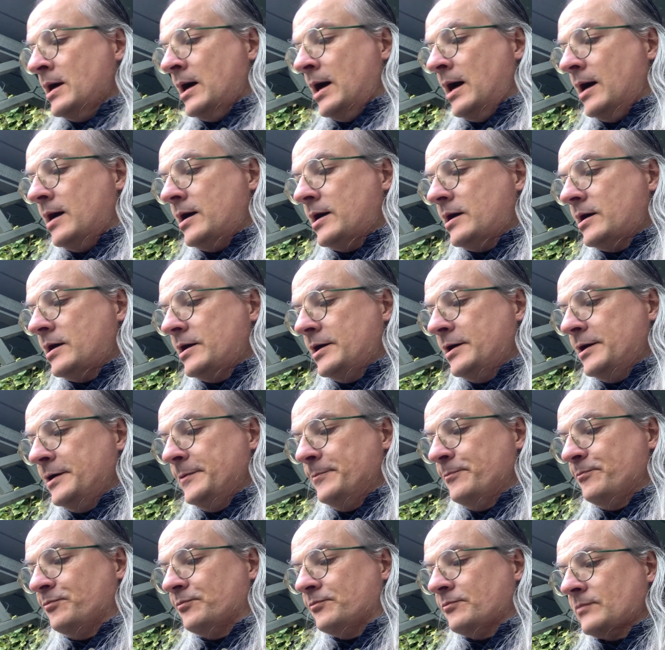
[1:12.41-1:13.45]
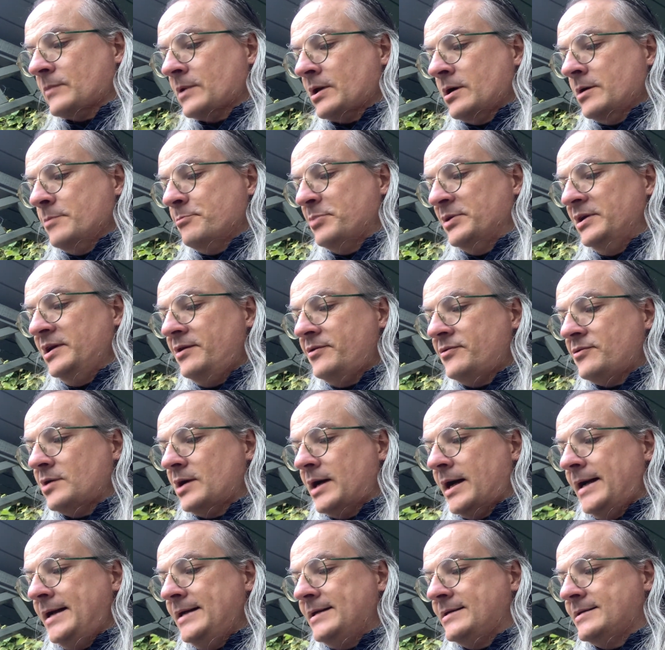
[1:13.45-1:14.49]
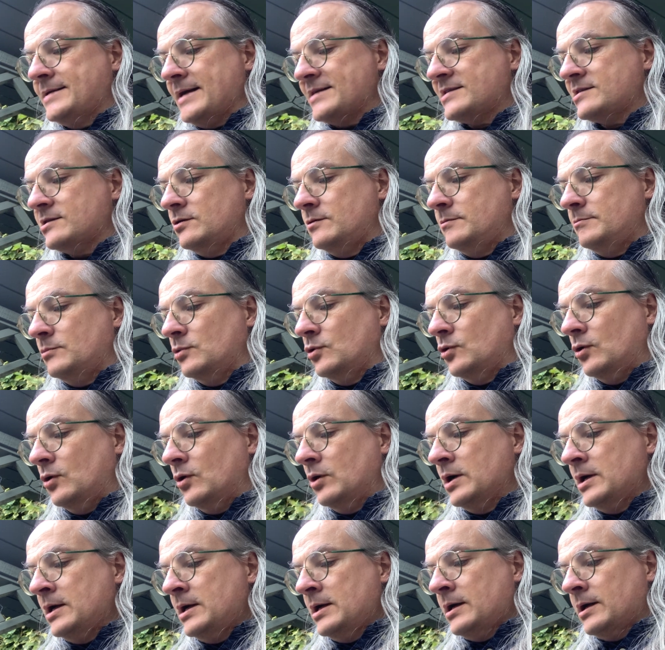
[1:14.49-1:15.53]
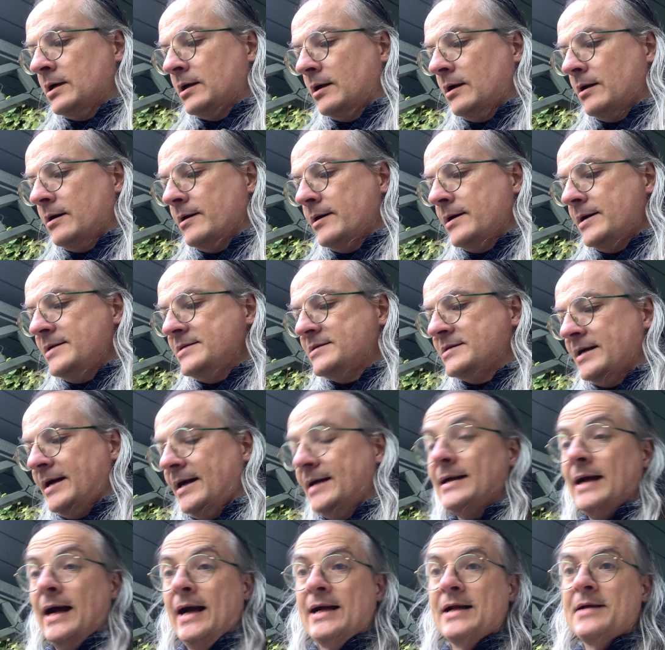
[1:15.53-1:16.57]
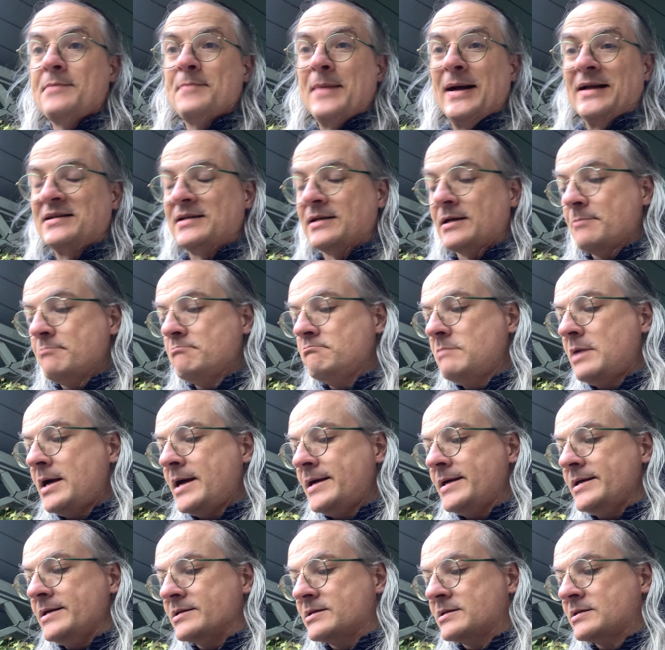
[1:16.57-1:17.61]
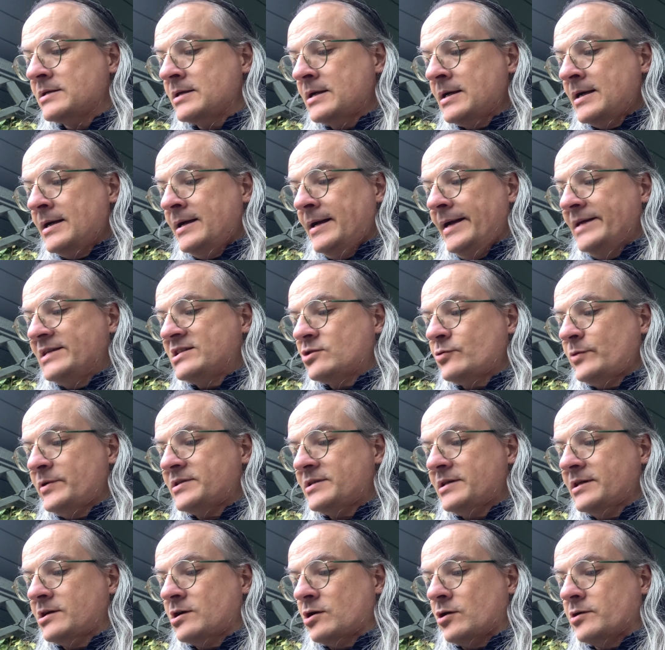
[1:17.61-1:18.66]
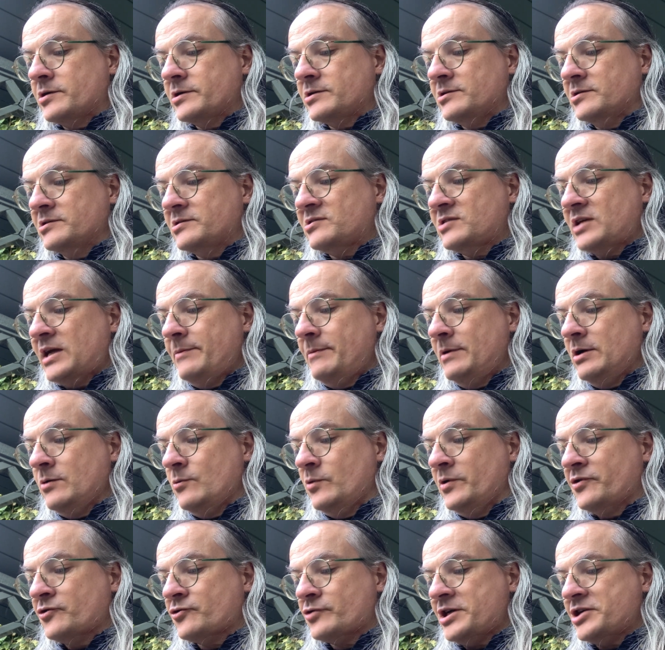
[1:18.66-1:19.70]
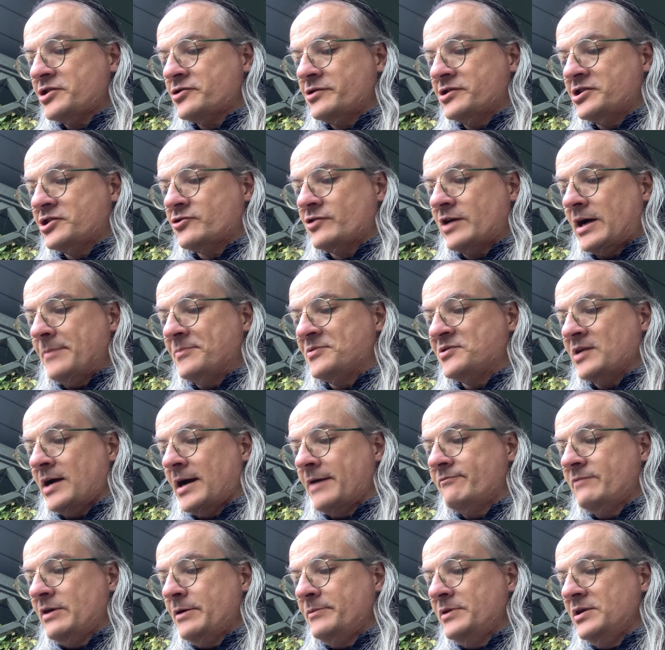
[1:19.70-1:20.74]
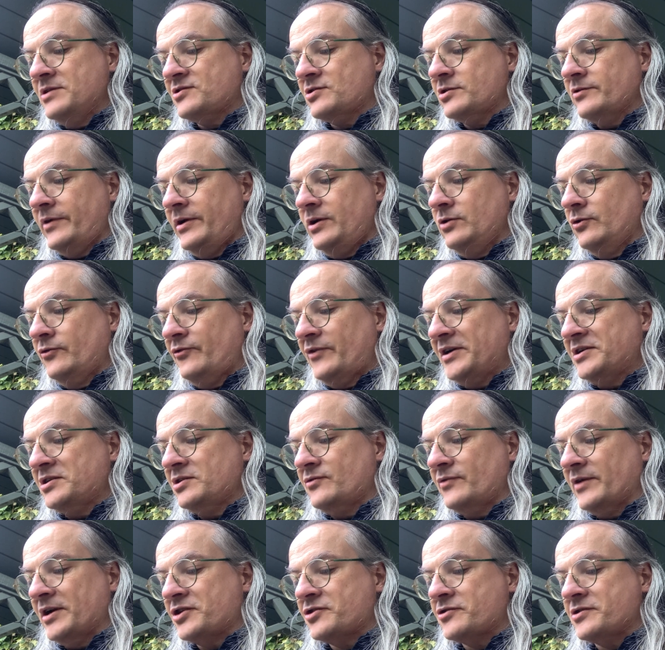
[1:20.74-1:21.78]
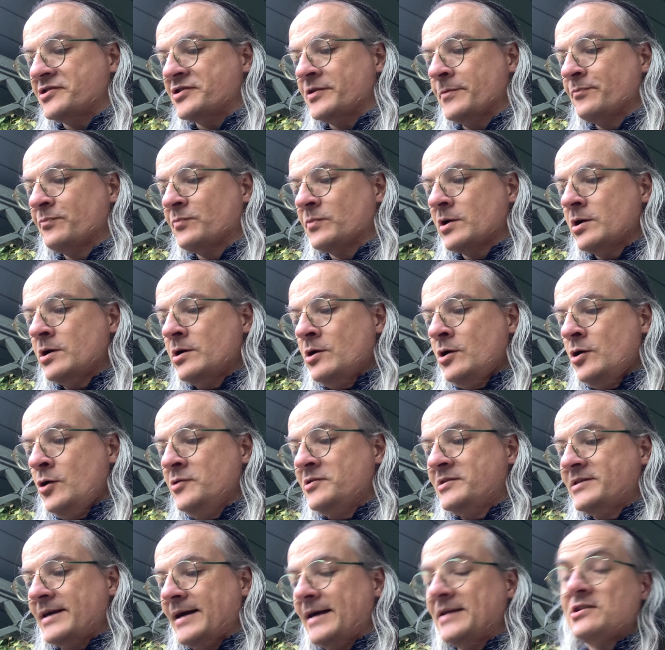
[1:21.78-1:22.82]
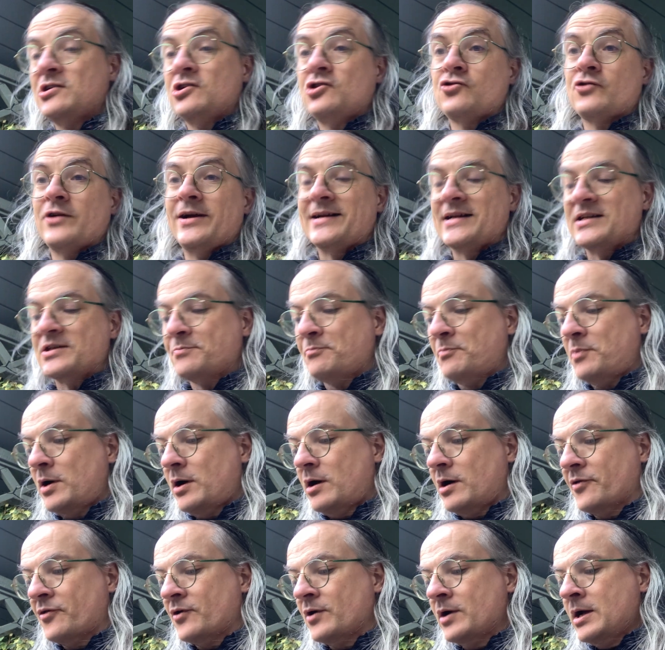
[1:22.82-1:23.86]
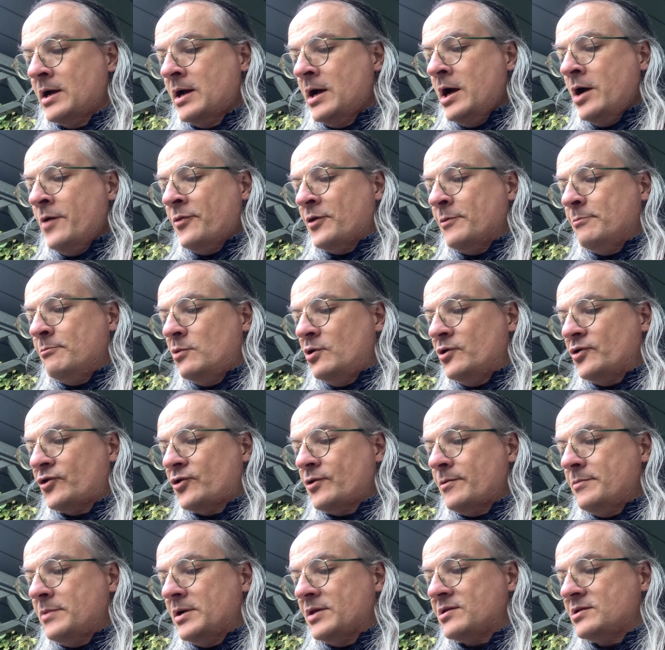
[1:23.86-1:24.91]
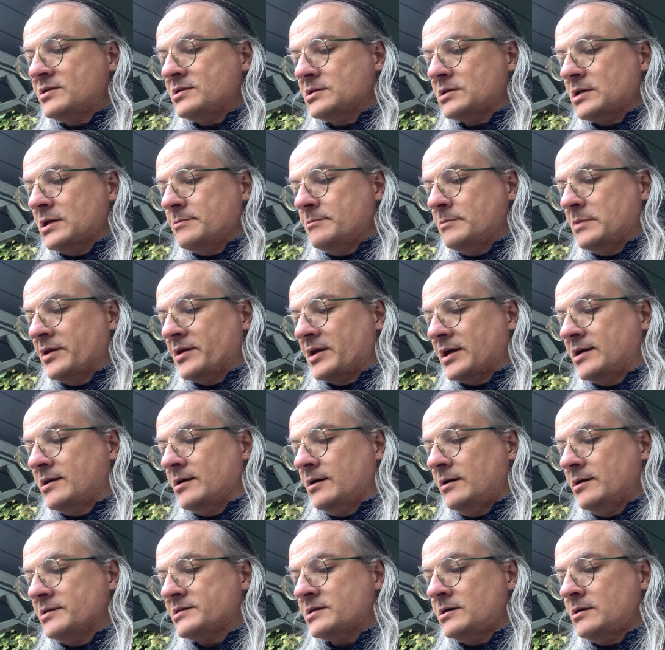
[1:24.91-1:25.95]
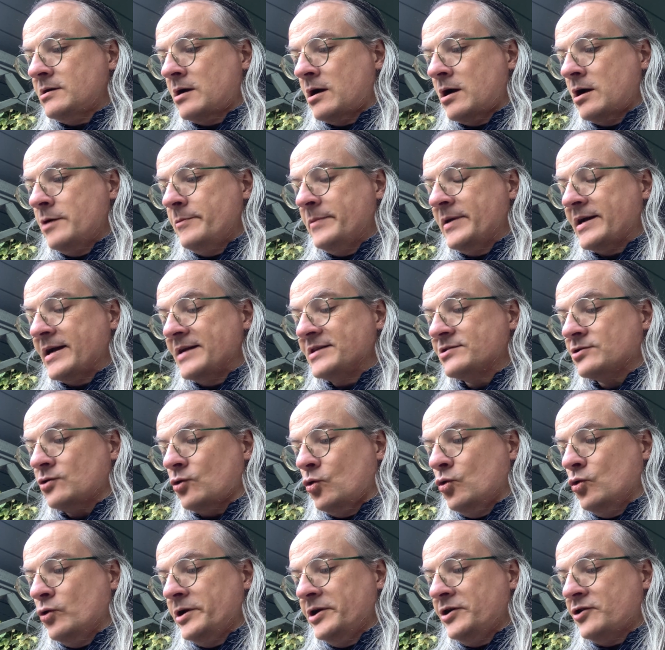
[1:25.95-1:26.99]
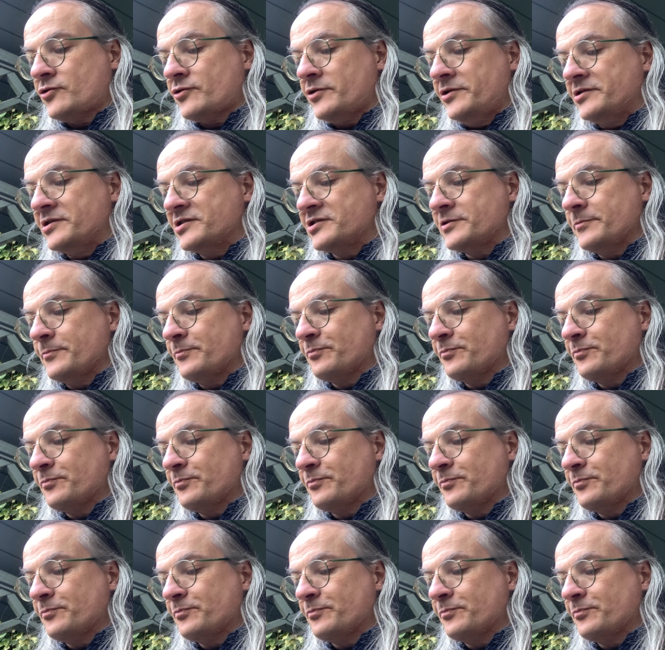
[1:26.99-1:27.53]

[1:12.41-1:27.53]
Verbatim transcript: um, beneath a desolate moor lies an enigmatic maze, its twisted corridors teeming with treacherous traps and remnants of ill-fated adventurers who dare to tread its path. The mother, mother guards her home against all intruders,